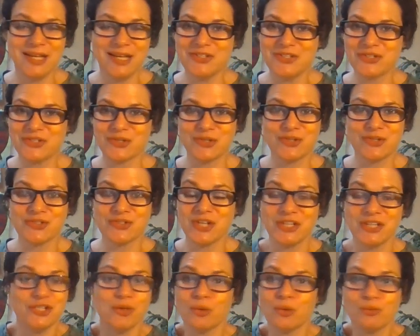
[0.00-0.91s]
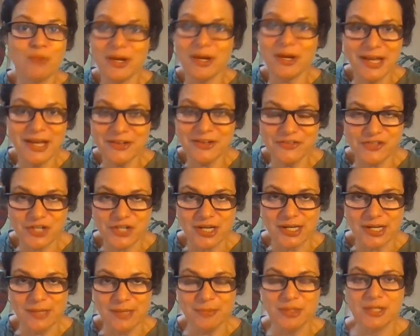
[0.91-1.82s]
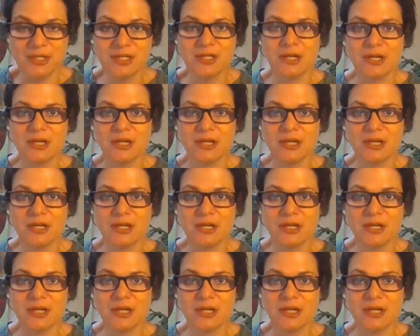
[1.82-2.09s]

answers and you'll run out of time.